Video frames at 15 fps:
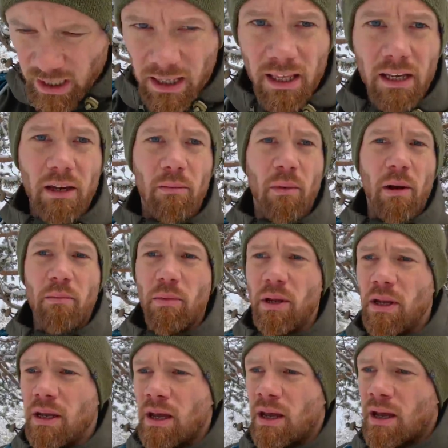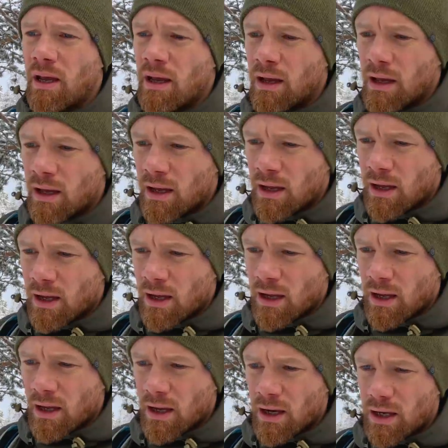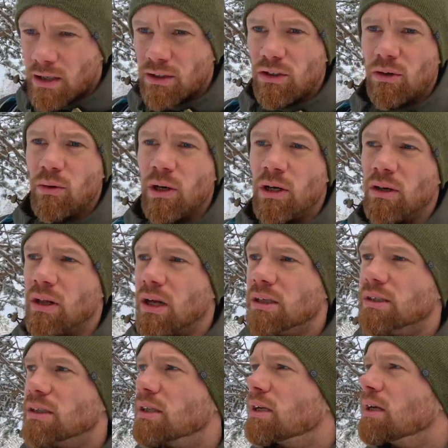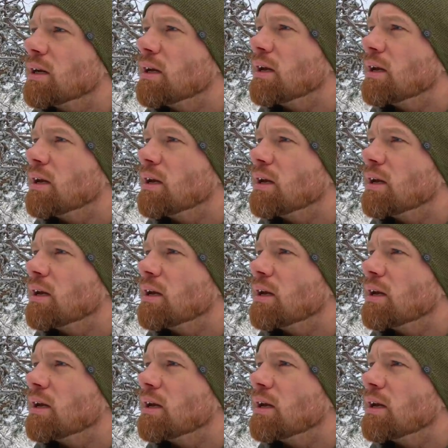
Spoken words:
I think it might be a squirrel actually.